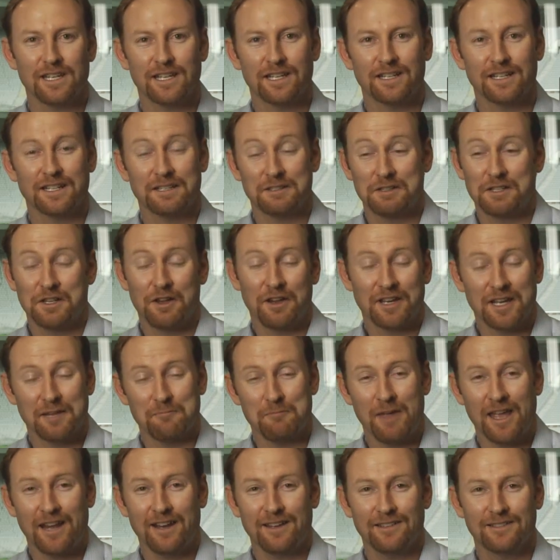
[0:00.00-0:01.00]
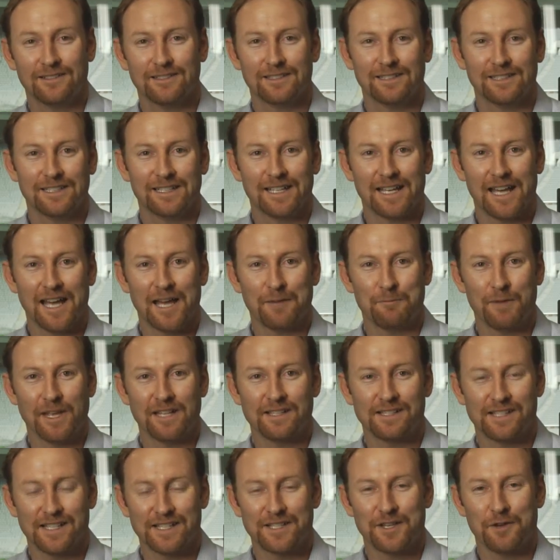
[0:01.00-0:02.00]
in an exciting manner um,
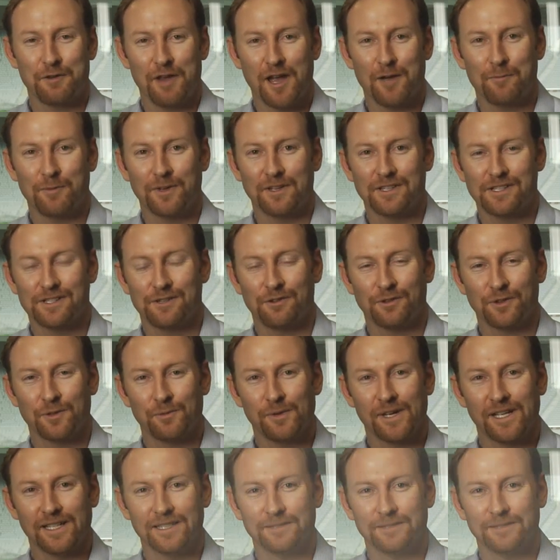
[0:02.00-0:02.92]
and Cisco helping us along the